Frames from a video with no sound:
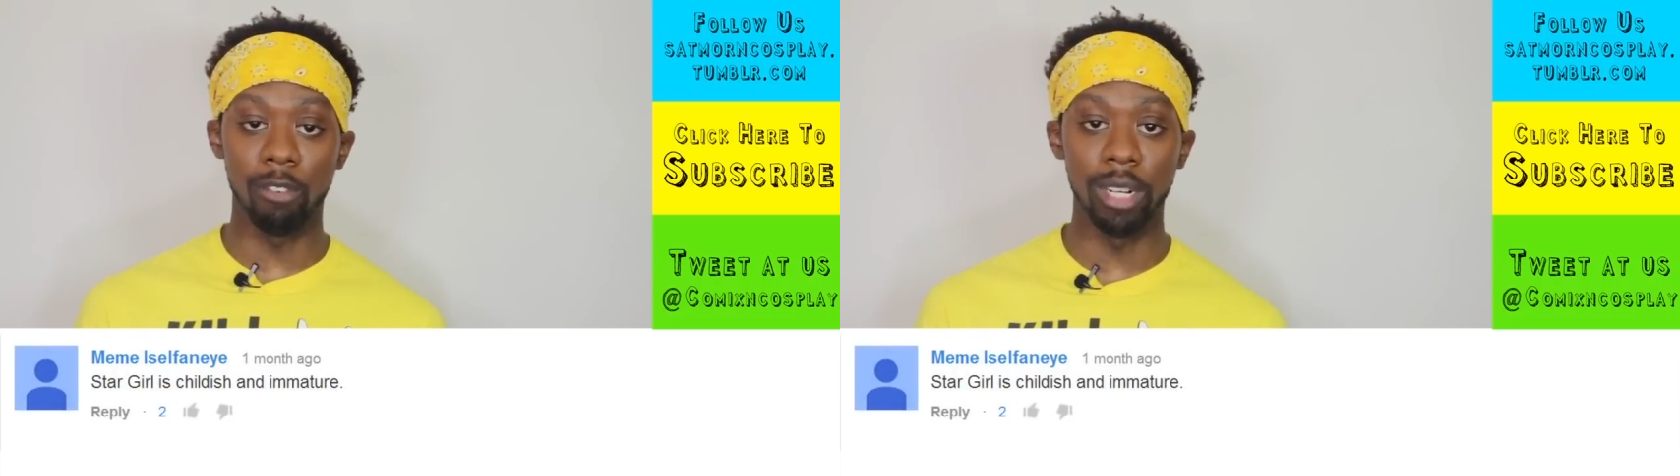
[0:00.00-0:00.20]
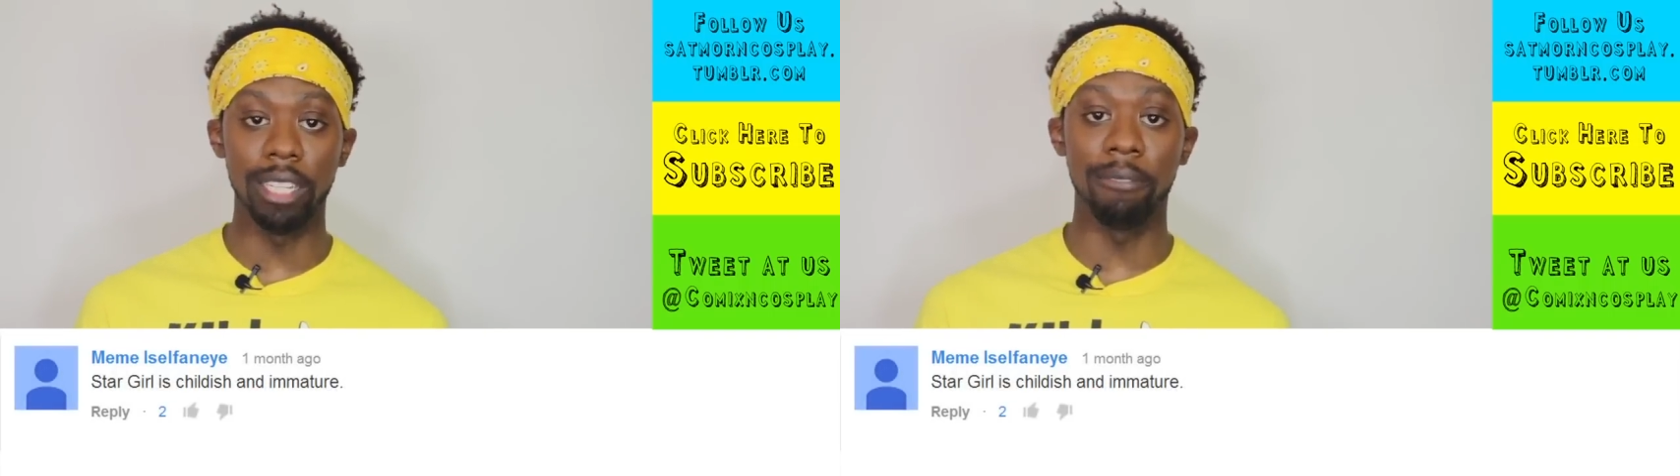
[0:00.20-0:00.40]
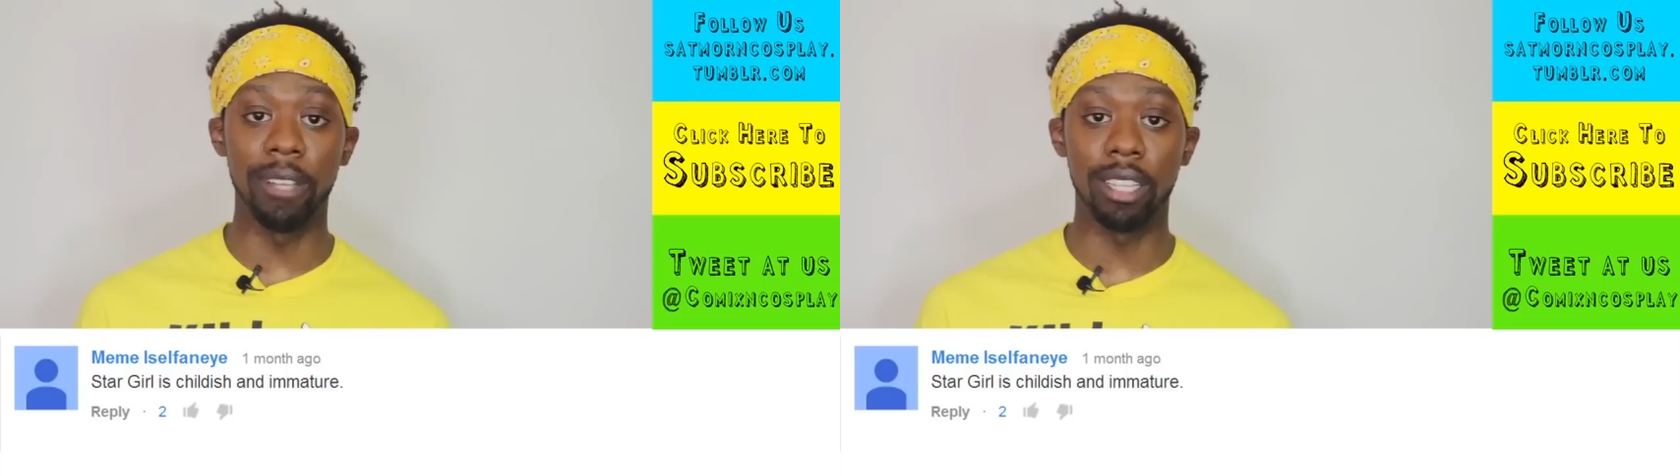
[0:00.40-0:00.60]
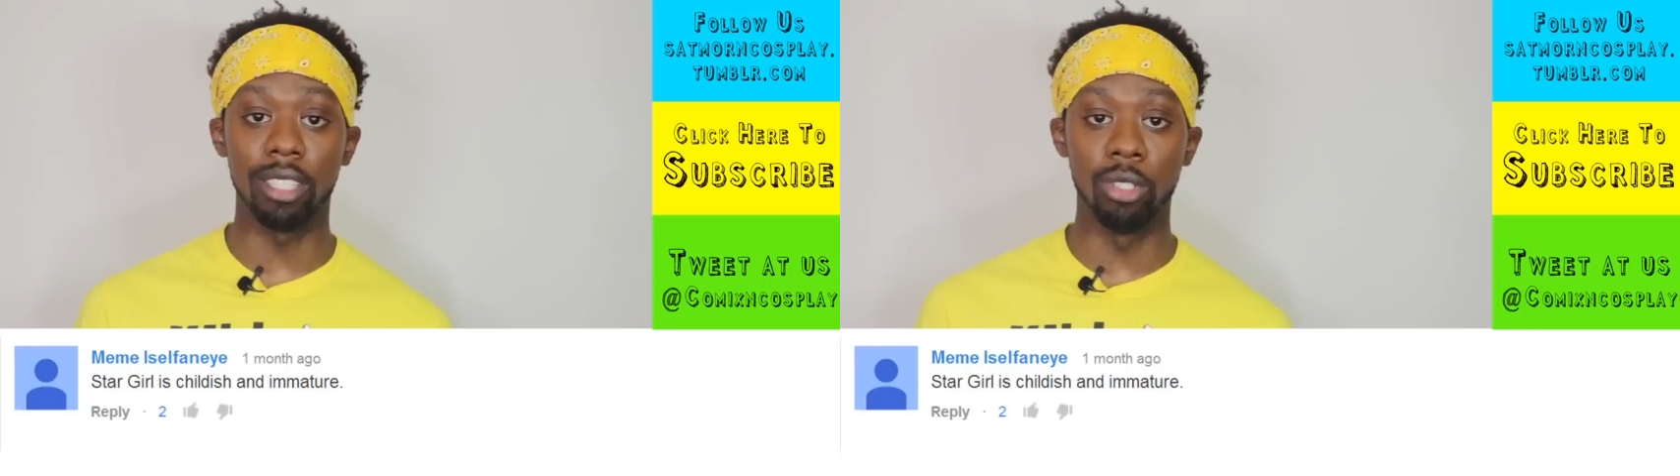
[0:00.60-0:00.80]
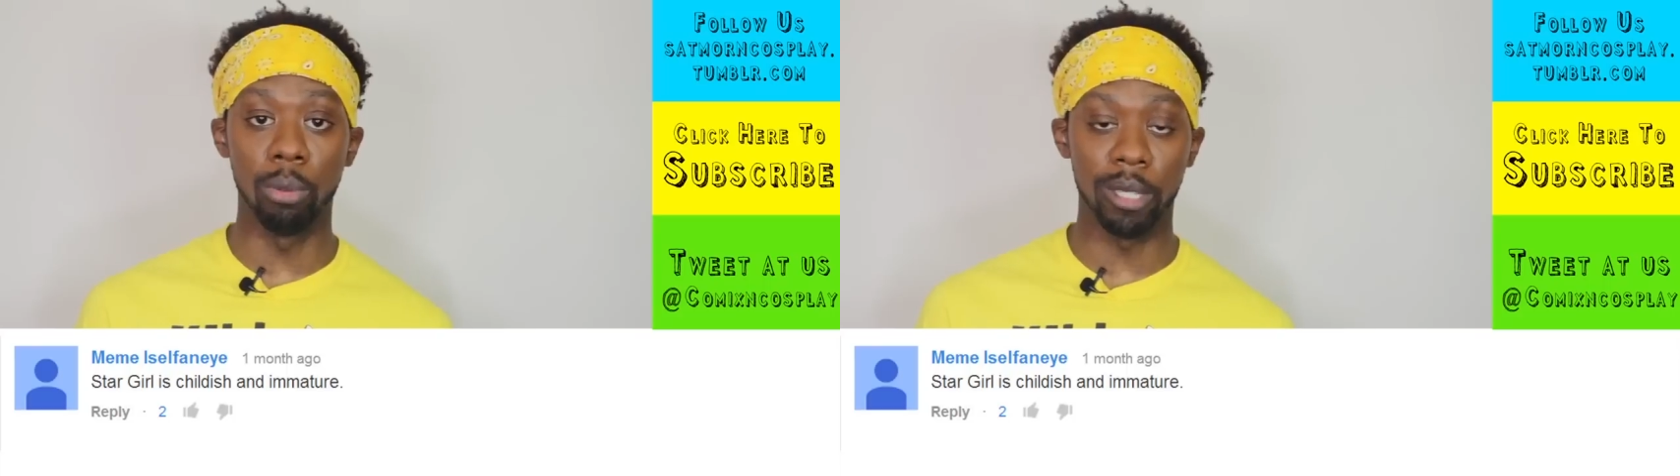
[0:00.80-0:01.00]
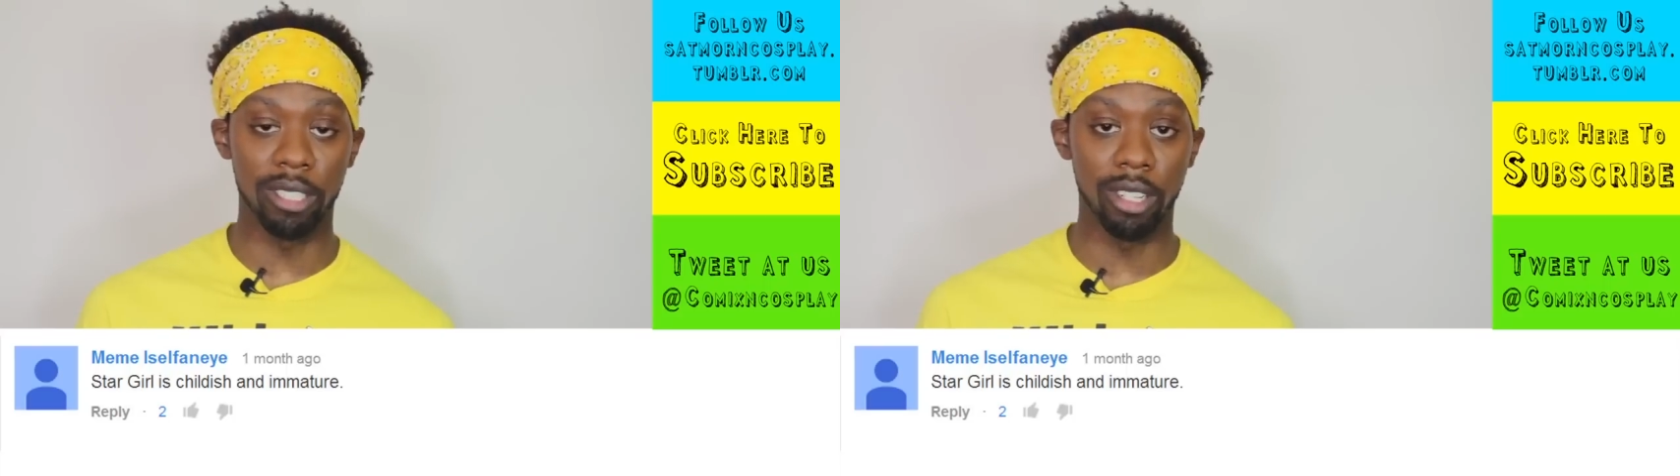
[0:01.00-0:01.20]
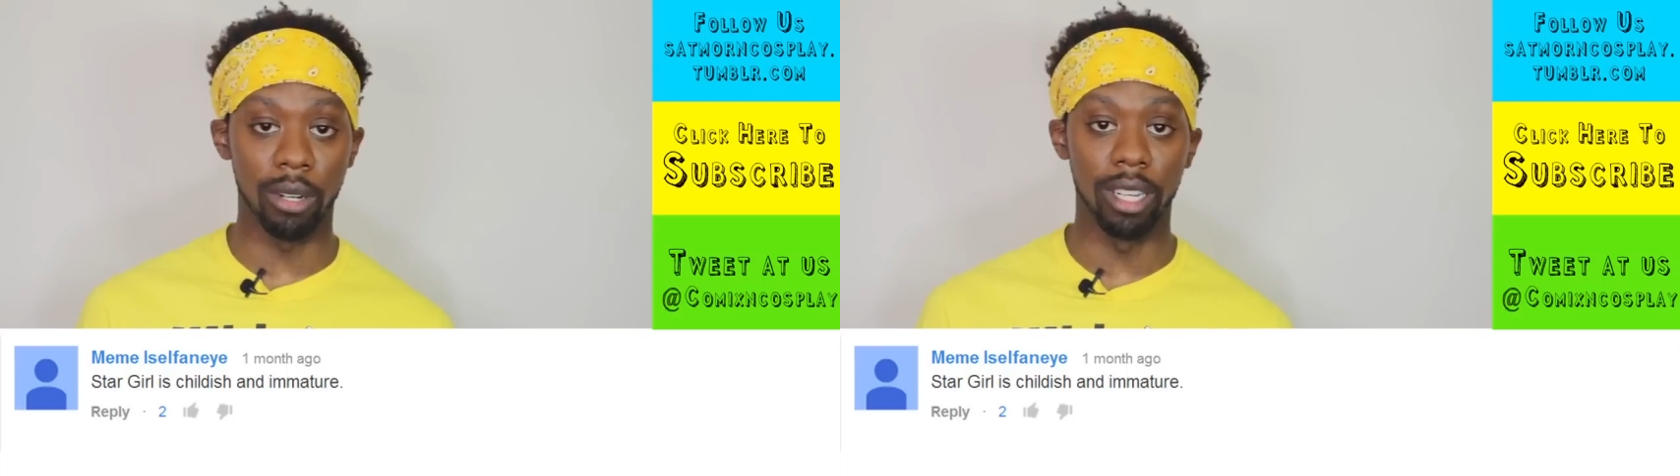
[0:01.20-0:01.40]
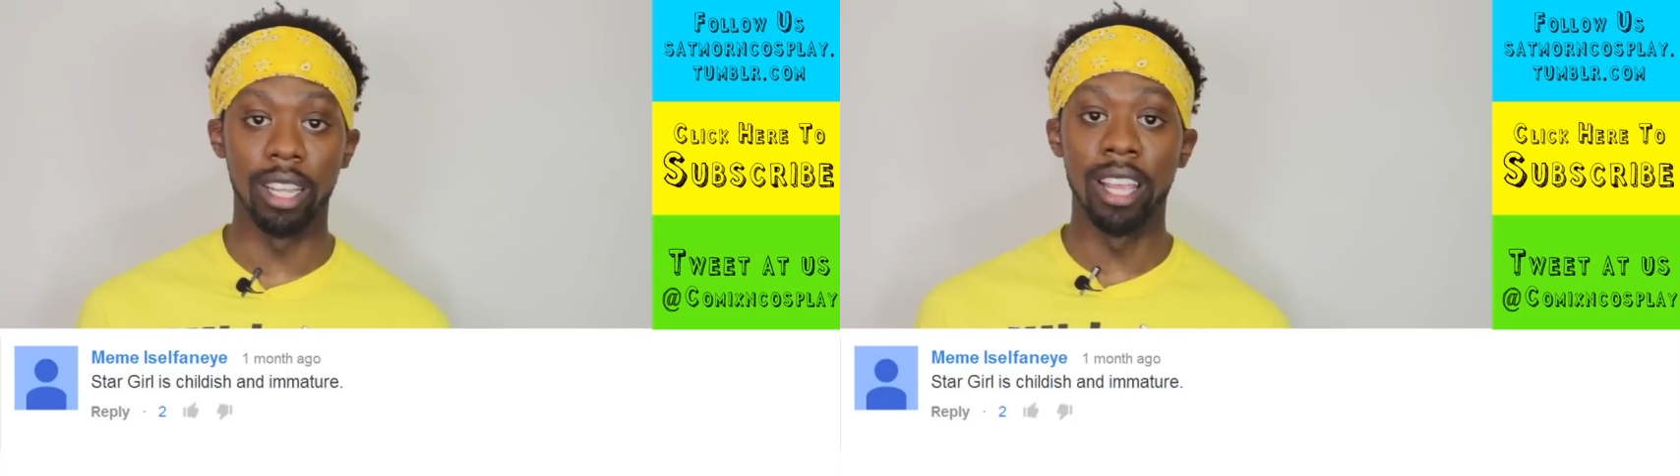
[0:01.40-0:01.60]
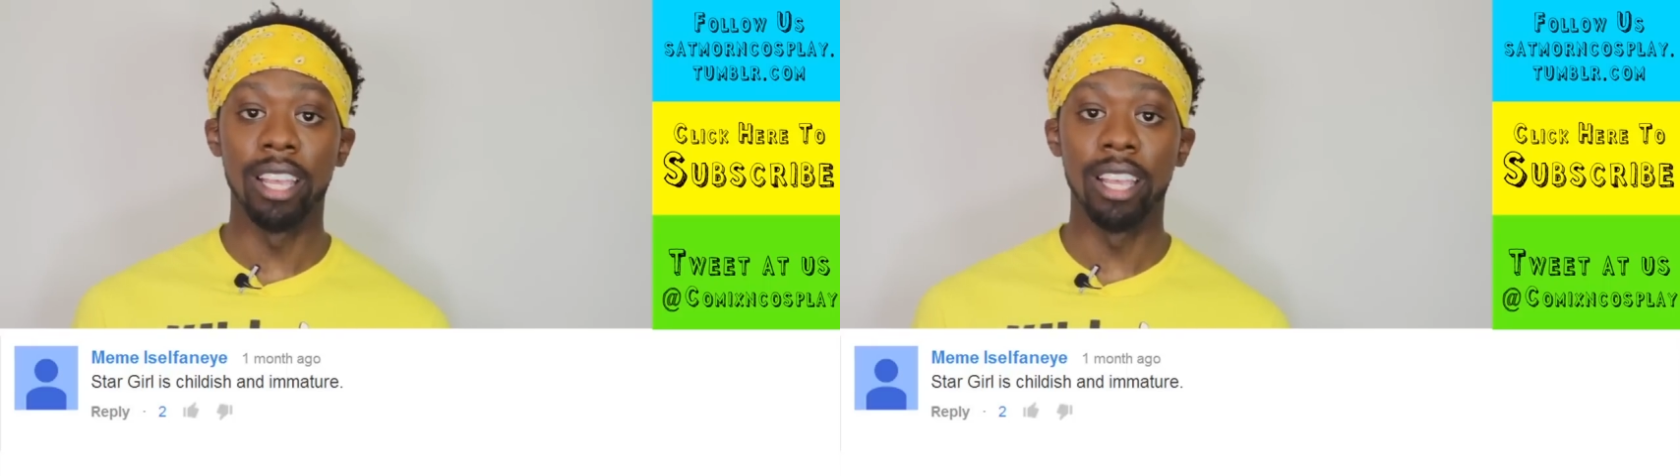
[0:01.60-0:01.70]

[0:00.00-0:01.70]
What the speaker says: really fit this new persona.